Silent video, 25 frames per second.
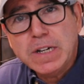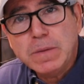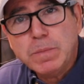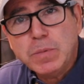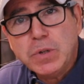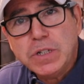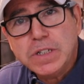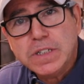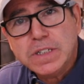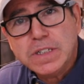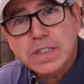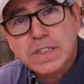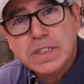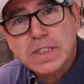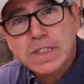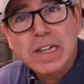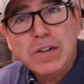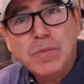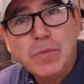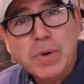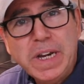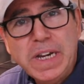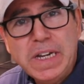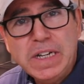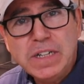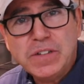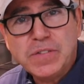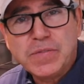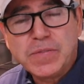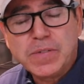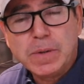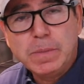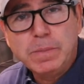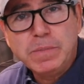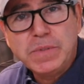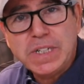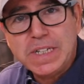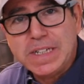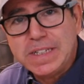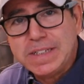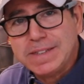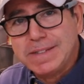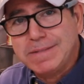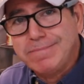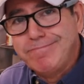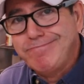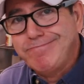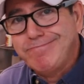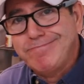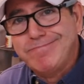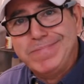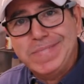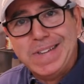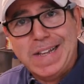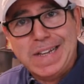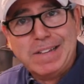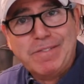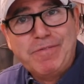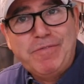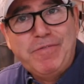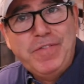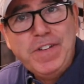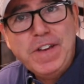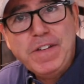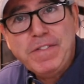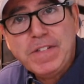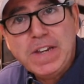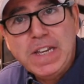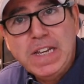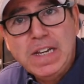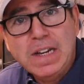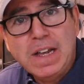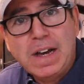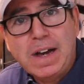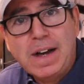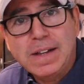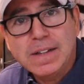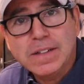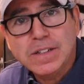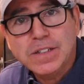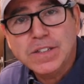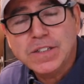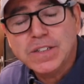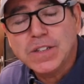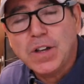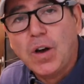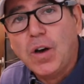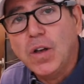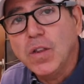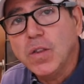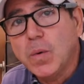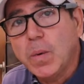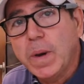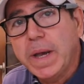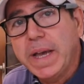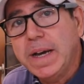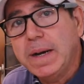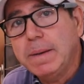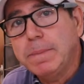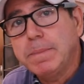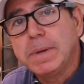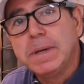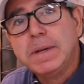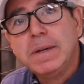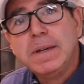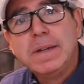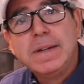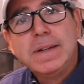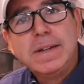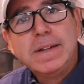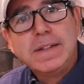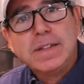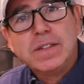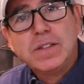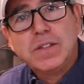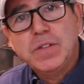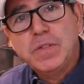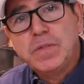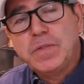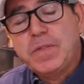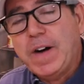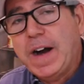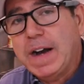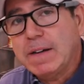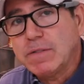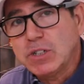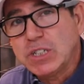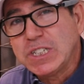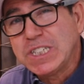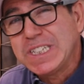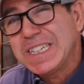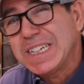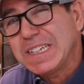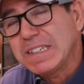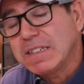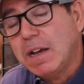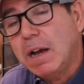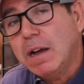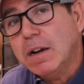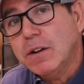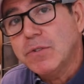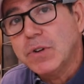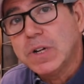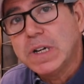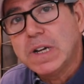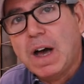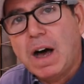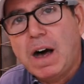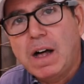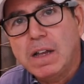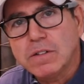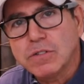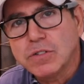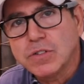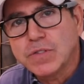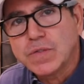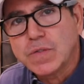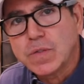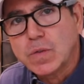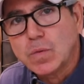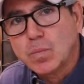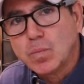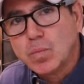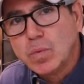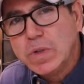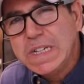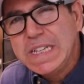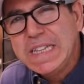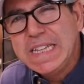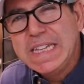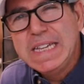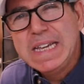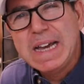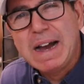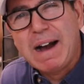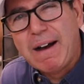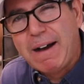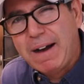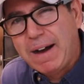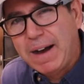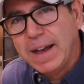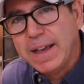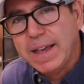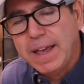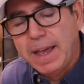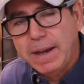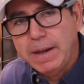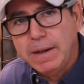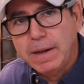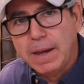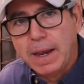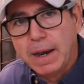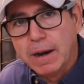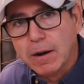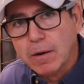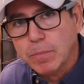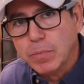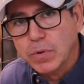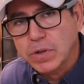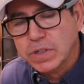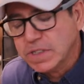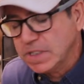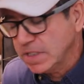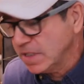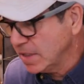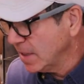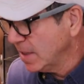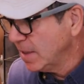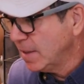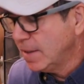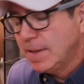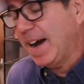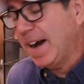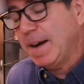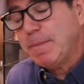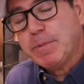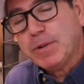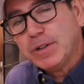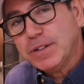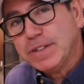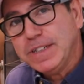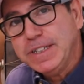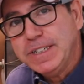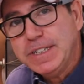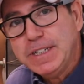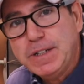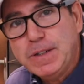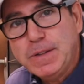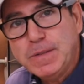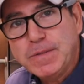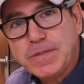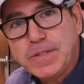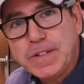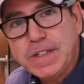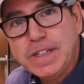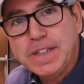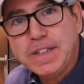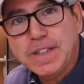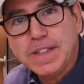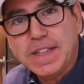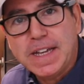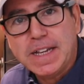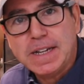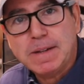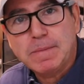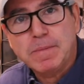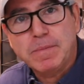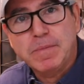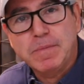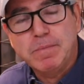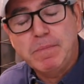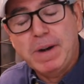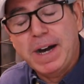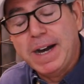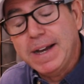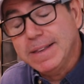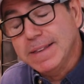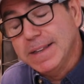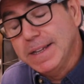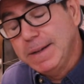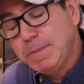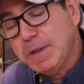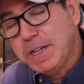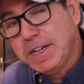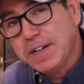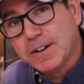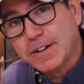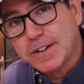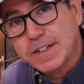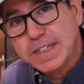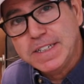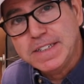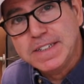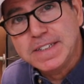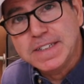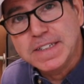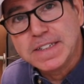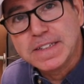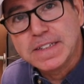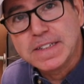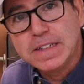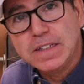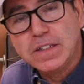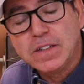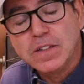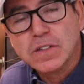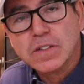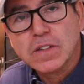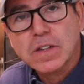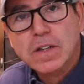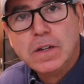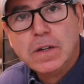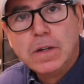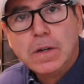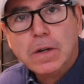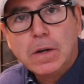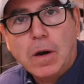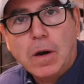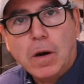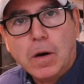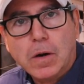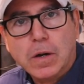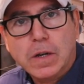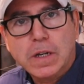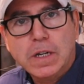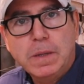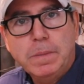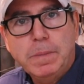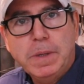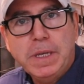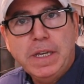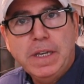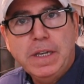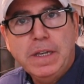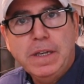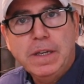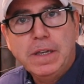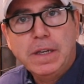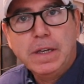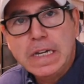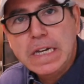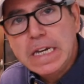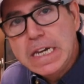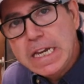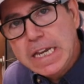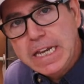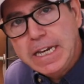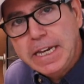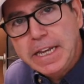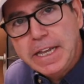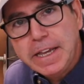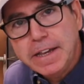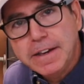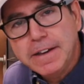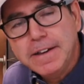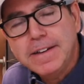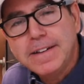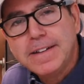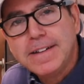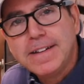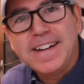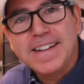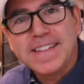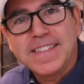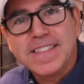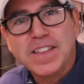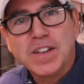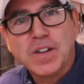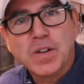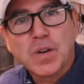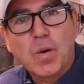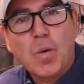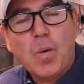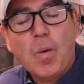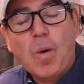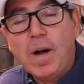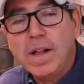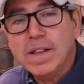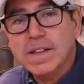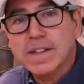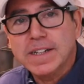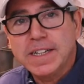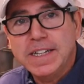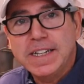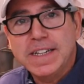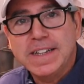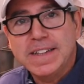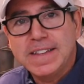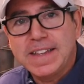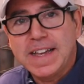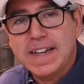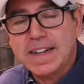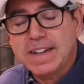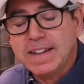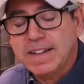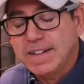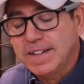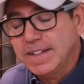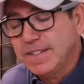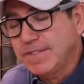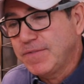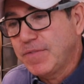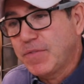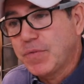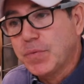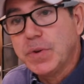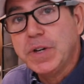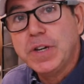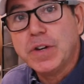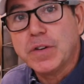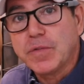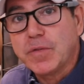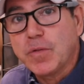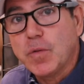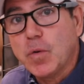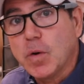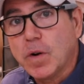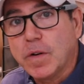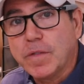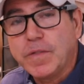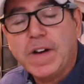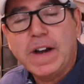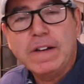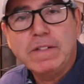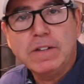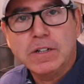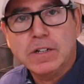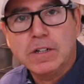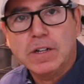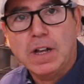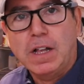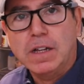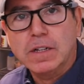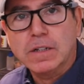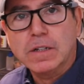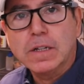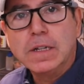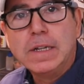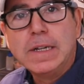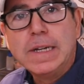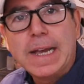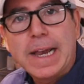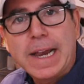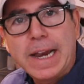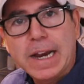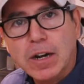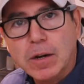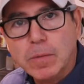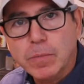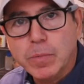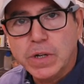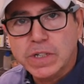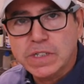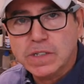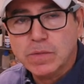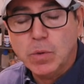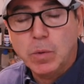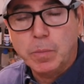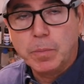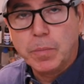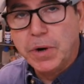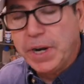an airbrush can range from just like $15 all the way up to $500 or $600 for really high-end airbrushes. I personally don't feel that my limited artistic skills are going to be needing the quality that a $300 or $400 or $500 airbrush will